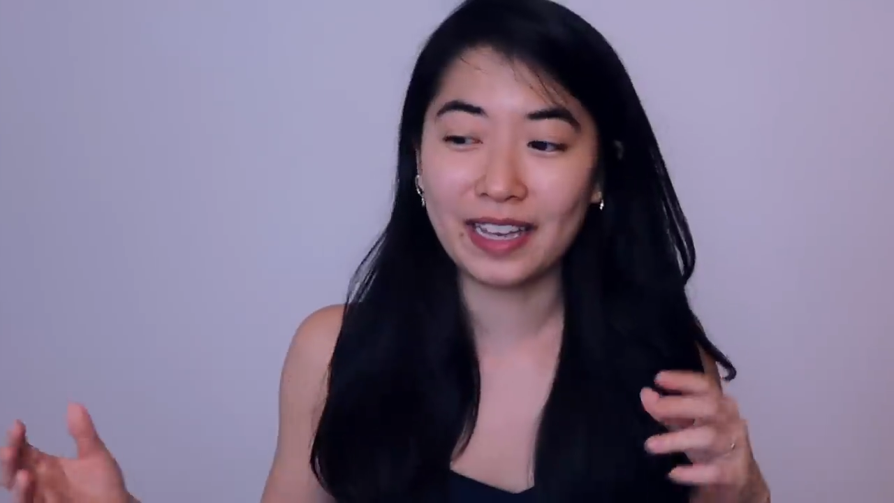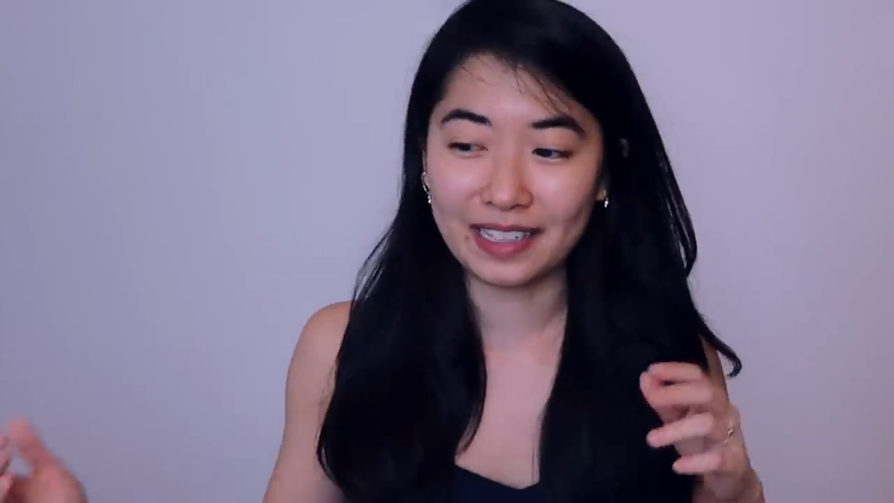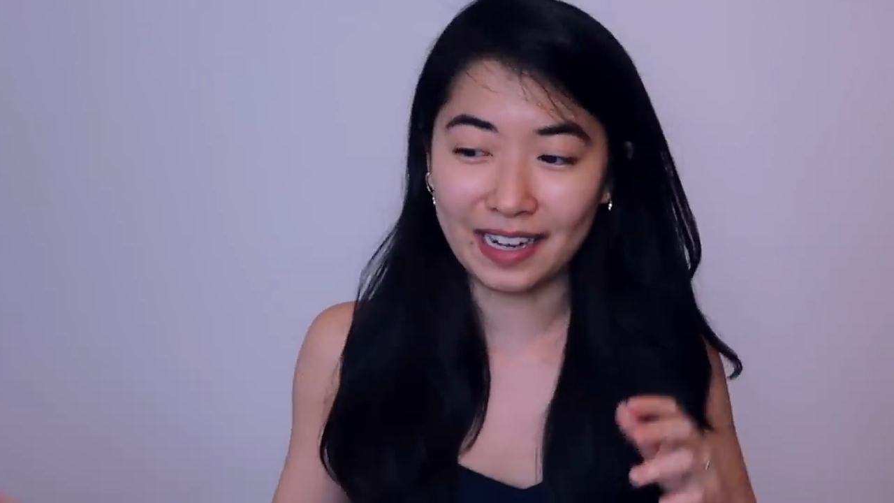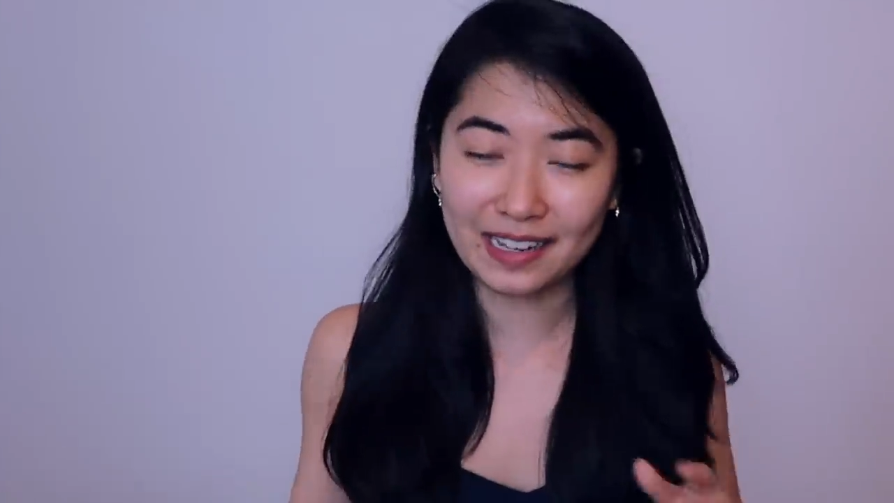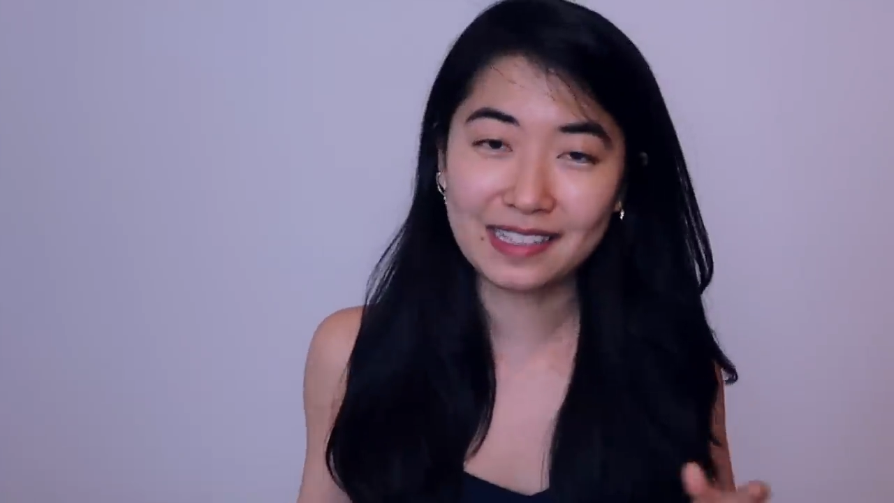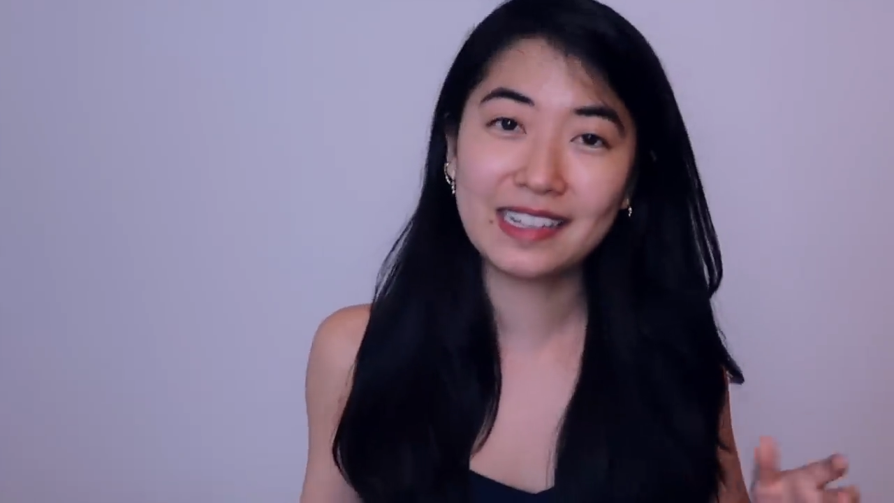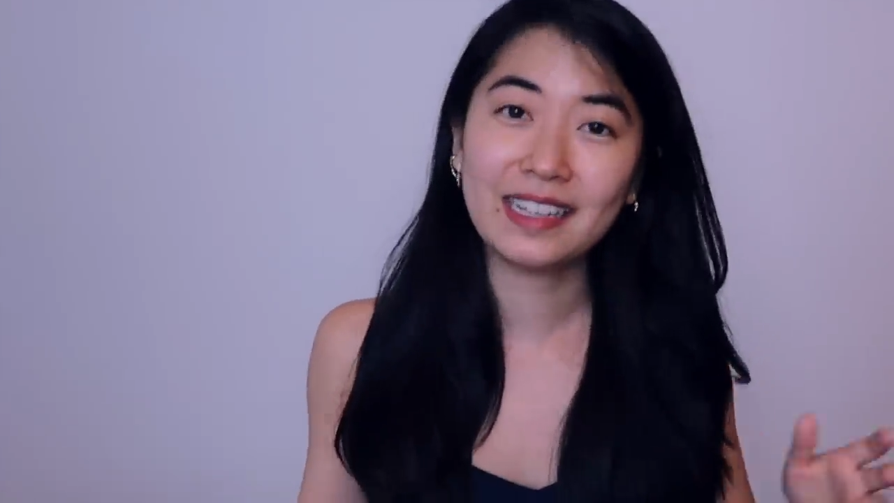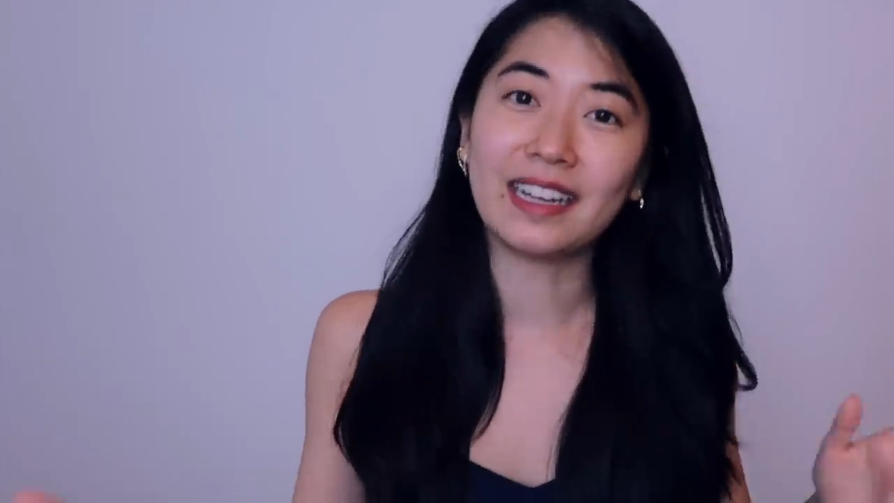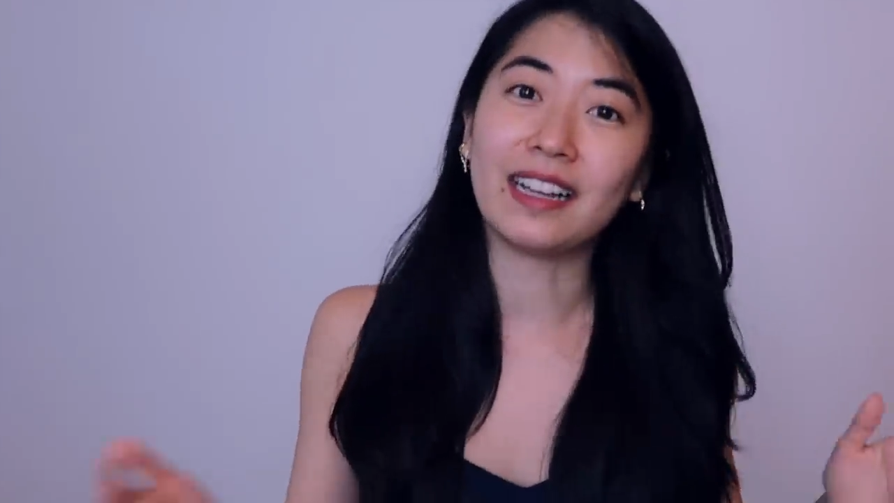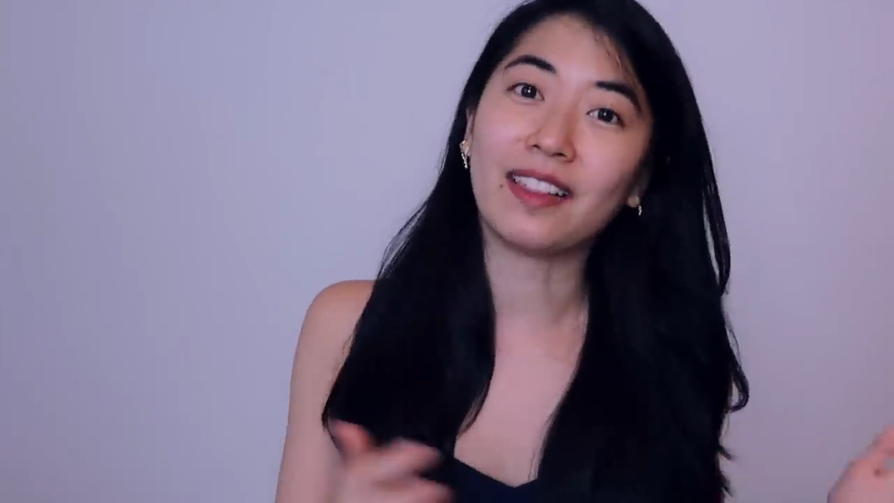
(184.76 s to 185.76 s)
it has
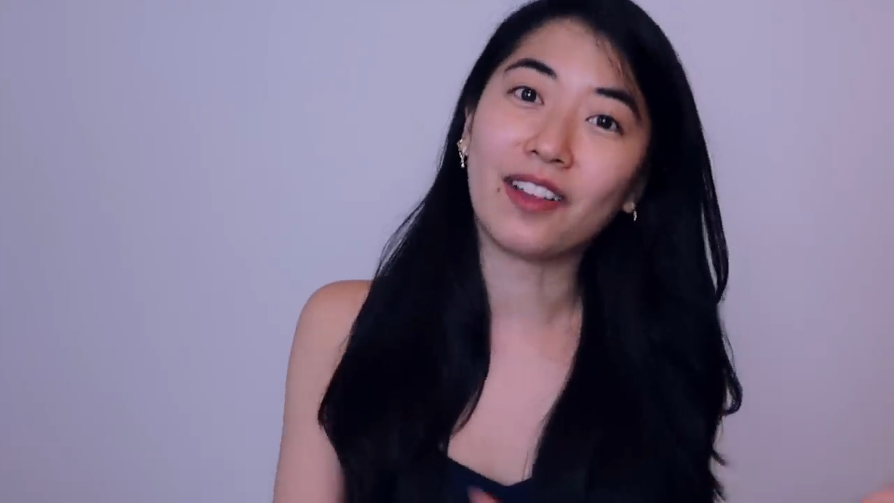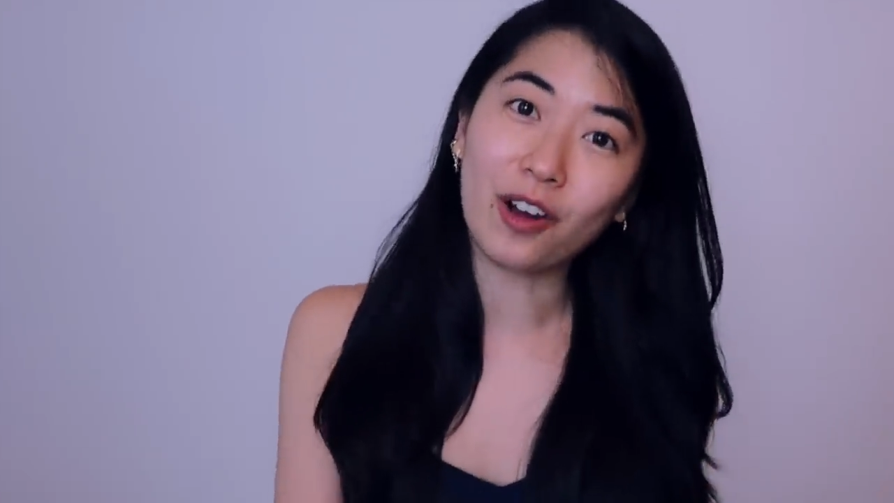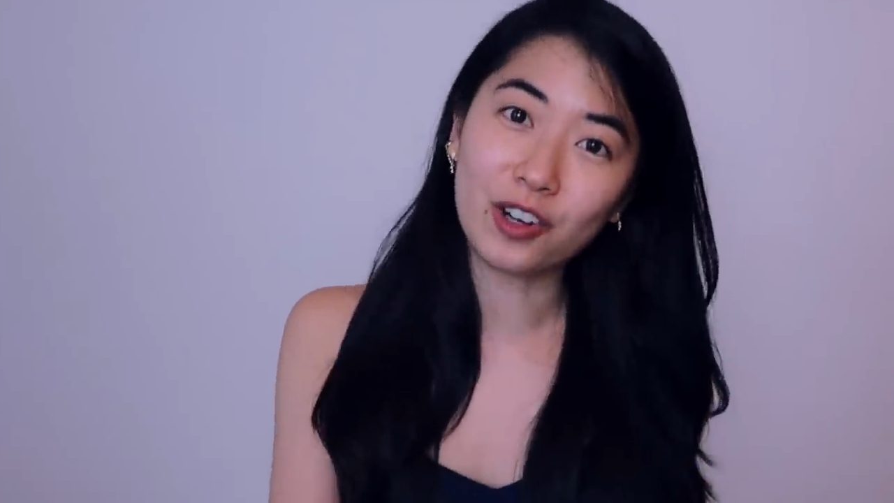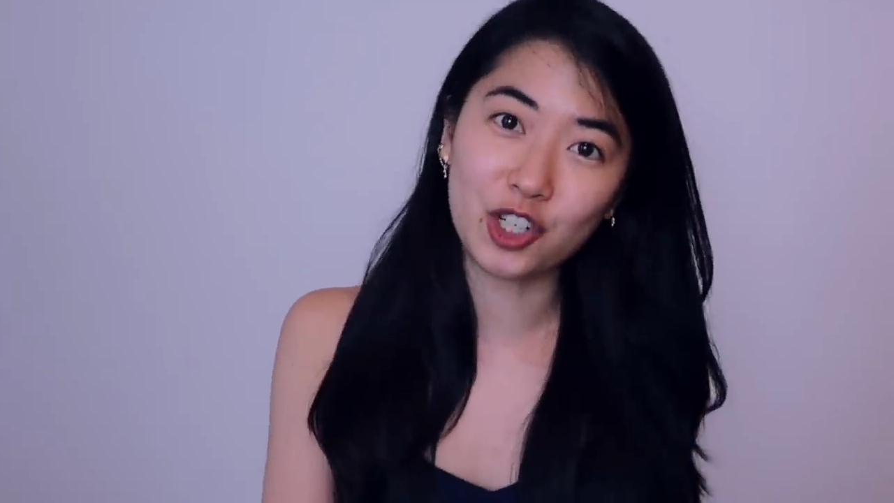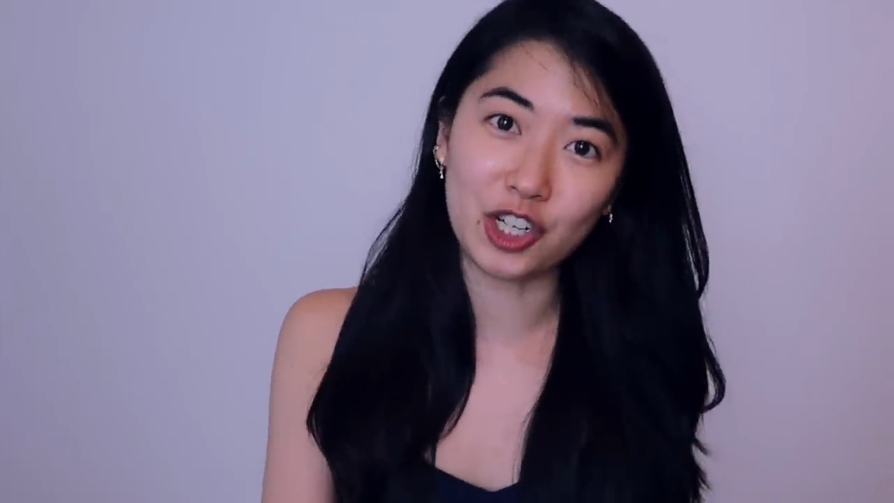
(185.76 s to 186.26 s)
seen a large